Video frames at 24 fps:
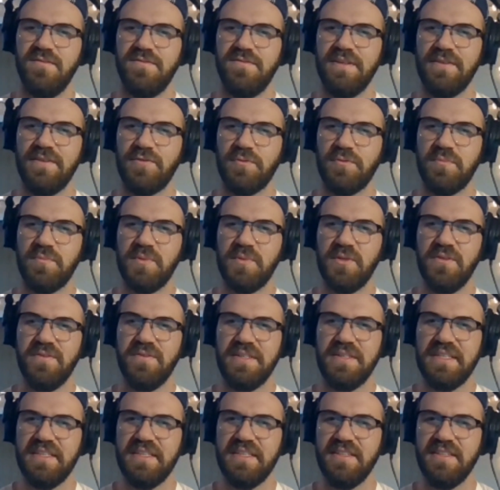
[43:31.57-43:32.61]
favorite
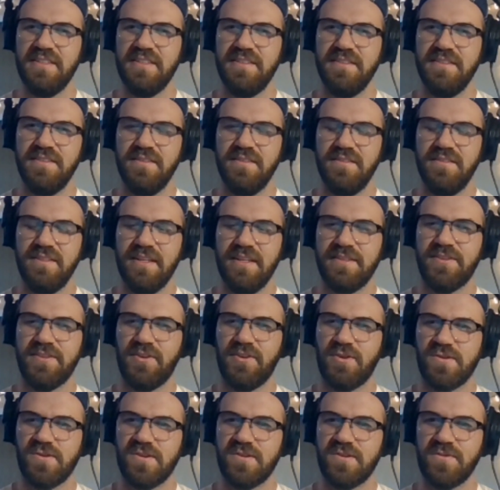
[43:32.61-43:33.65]
movie? That's a
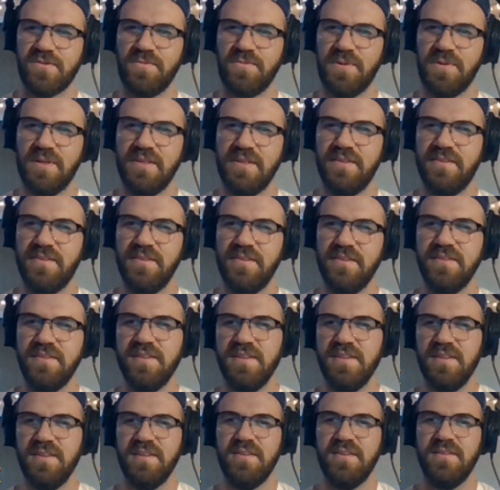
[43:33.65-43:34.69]
harder one.
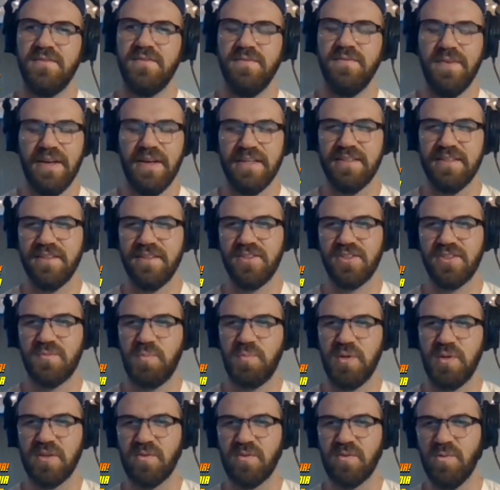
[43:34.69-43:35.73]
If I had to
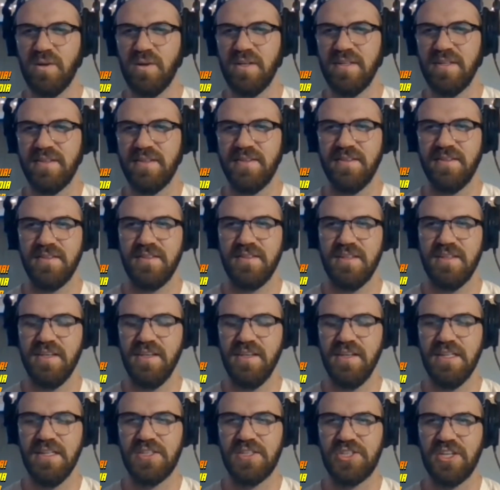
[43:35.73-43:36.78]
just pick one,
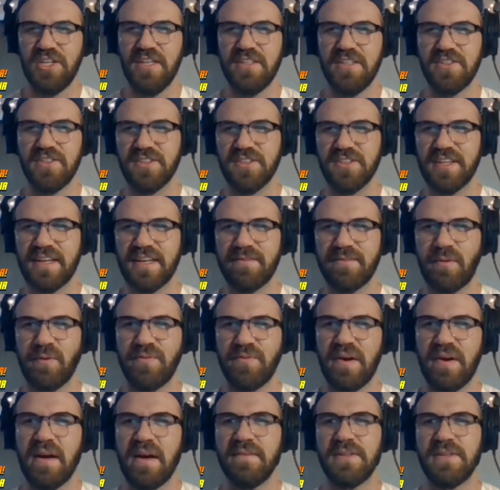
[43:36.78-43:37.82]
it changes like every
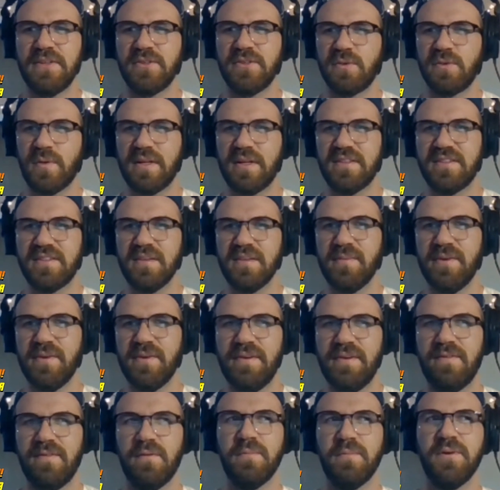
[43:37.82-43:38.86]
5 years. What I'd say my
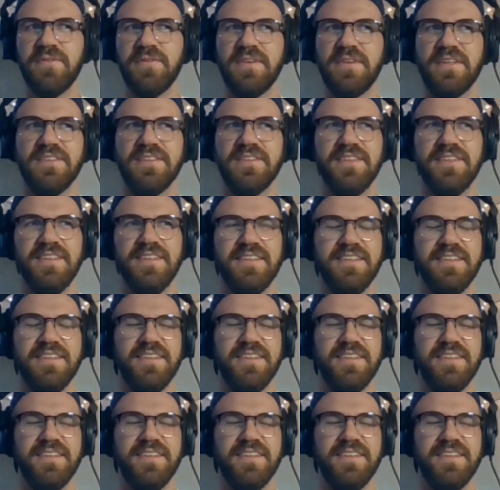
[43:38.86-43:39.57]
favorite movie is.